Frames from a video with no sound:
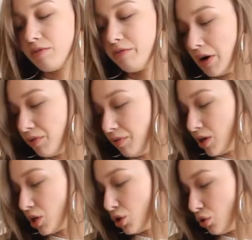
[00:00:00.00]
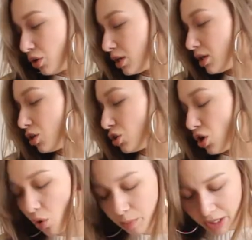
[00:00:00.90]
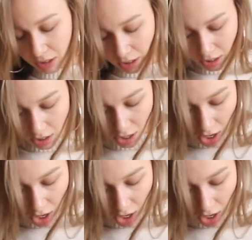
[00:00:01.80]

very, very good. No peeling,